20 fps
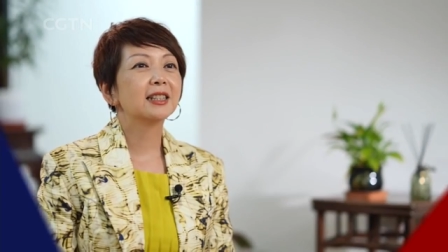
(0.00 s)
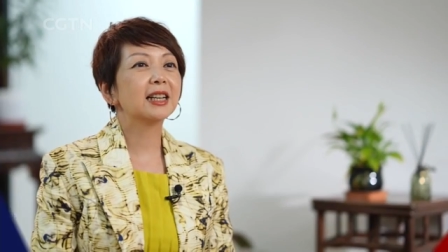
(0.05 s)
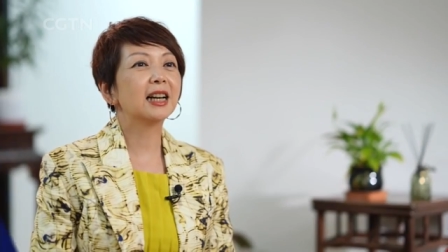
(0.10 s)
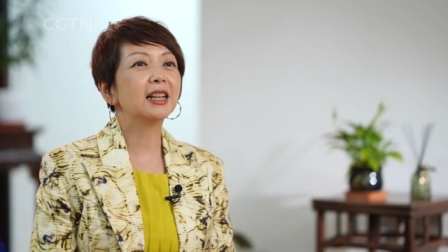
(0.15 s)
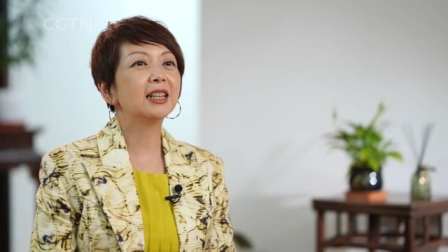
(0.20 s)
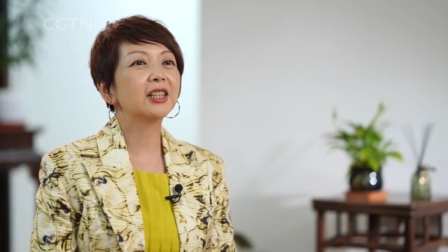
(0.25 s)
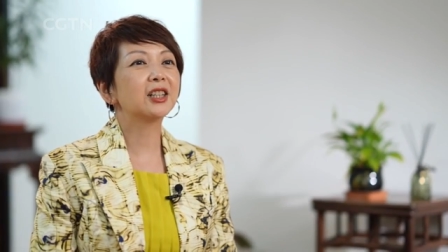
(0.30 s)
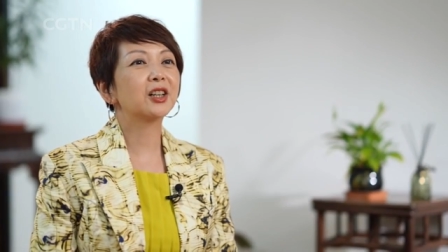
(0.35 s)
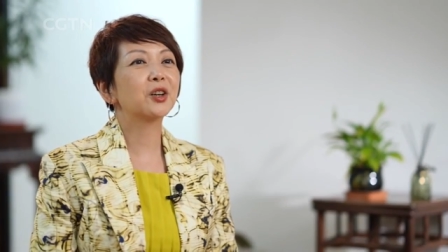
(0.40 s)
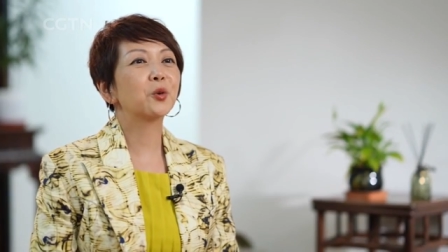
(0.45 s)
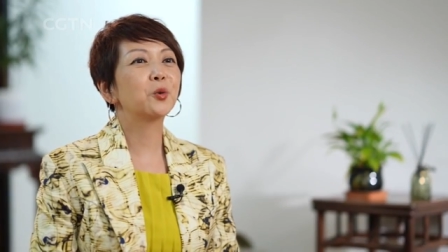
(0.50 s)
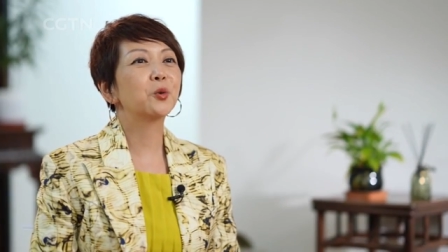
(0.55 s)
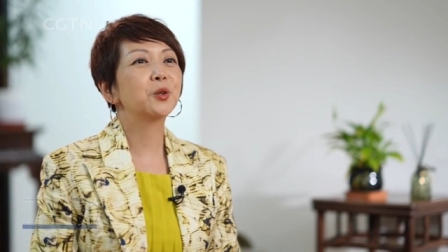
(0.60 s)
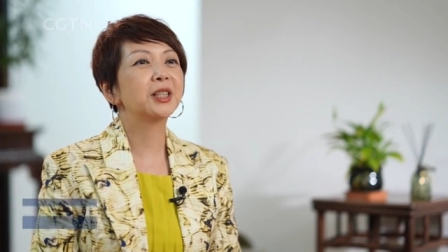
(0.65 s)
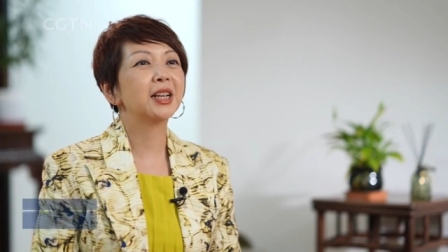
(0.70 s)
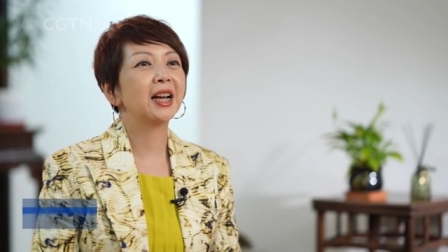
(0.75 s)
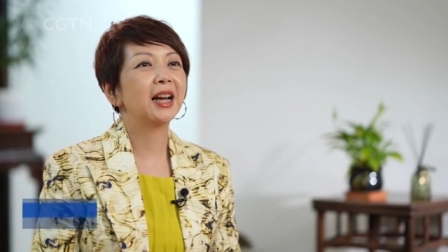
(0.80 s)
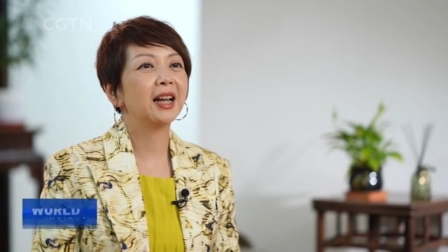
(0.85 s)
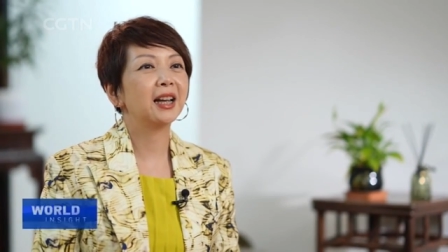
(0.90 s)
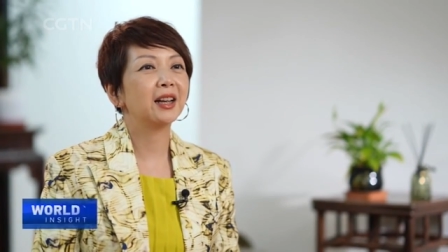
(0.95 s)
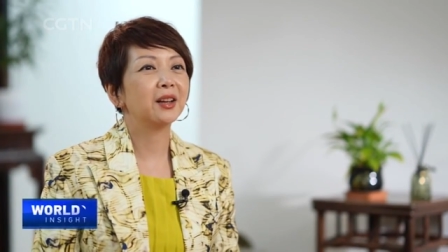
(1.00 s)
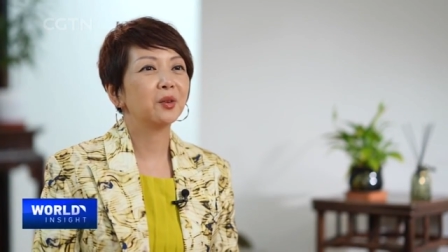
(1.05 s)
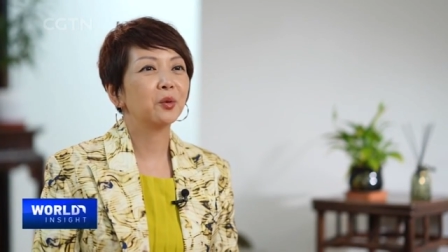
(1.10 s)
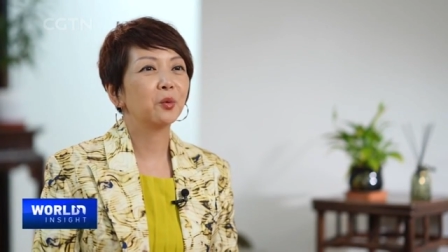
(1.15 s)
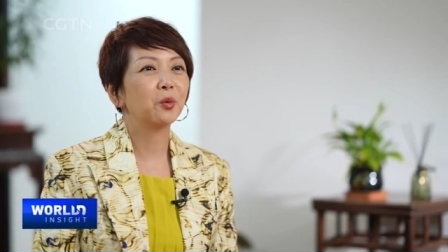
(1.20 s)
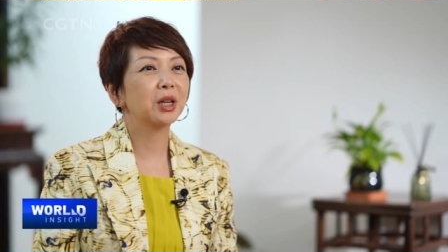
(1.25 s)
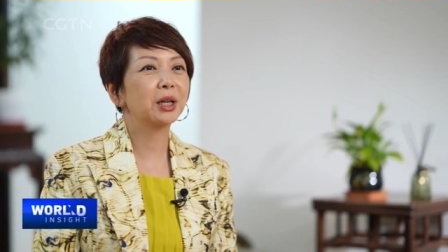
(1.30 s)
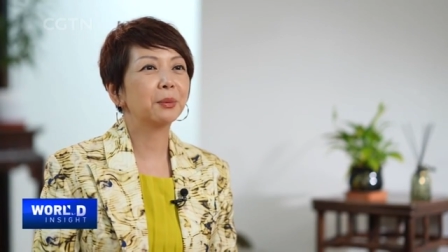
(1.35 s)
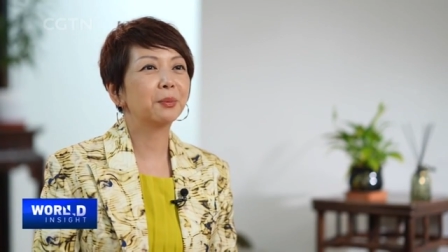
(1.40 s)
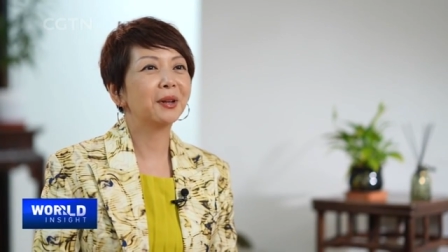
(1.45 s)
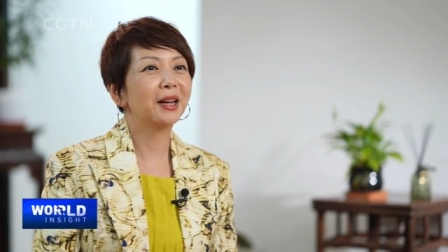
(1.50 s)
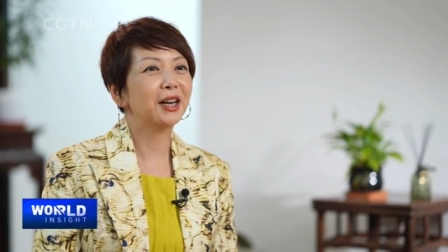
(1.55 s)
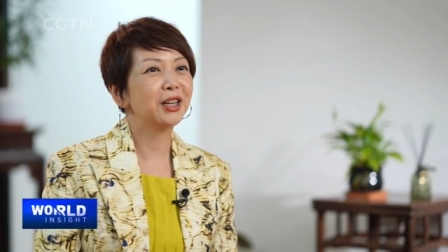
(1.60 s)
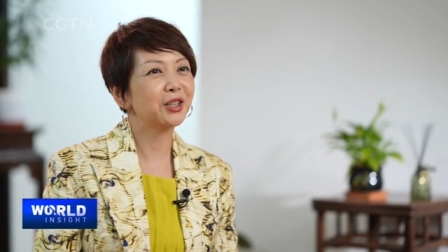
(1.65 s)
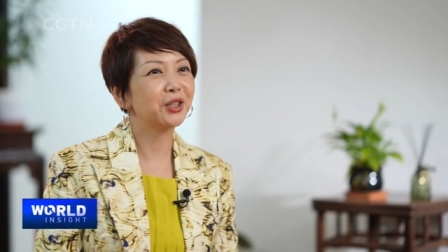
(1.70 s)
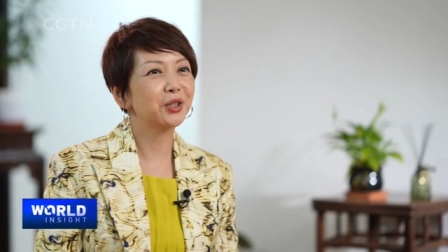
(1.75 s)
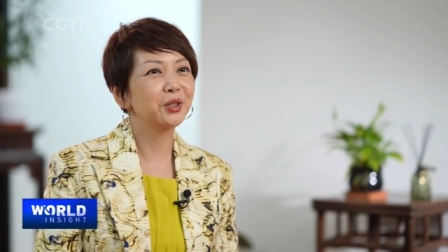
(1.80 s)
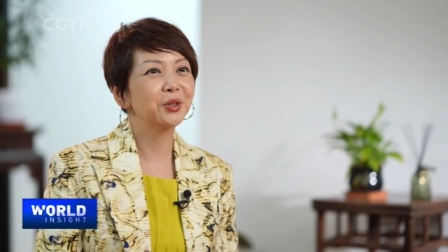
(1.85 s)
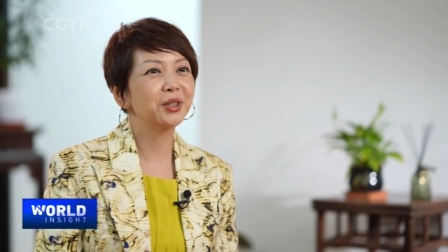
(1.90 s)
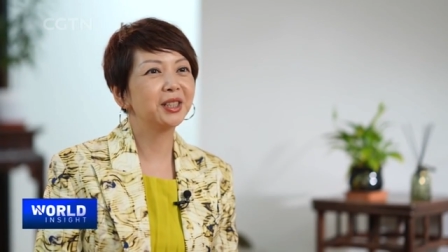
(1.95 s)
Senator Hussain, what a
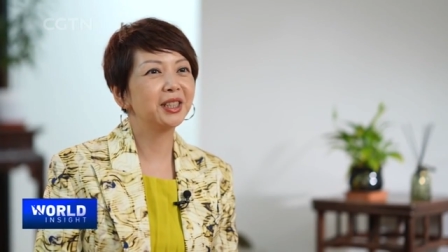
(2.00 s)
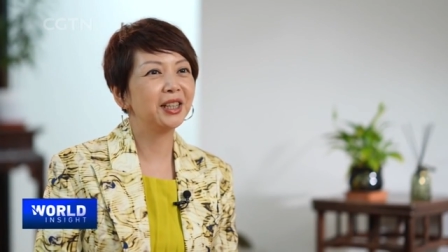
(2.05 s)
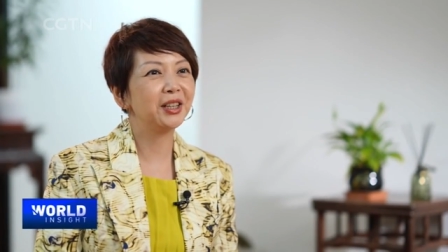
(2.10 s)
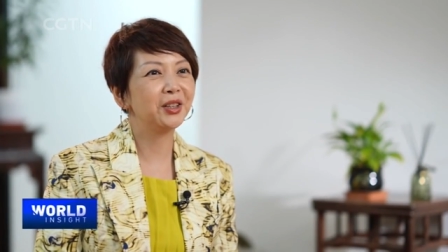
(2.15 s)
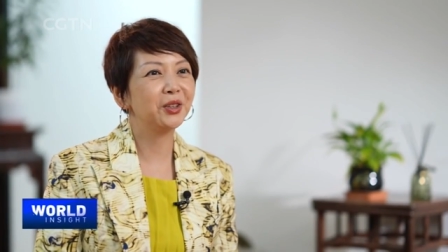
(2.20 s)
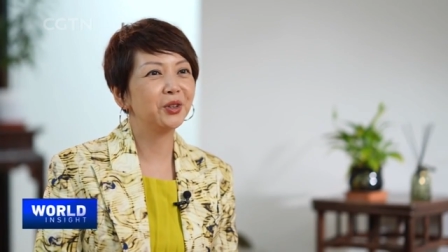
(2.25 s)
pleasure to see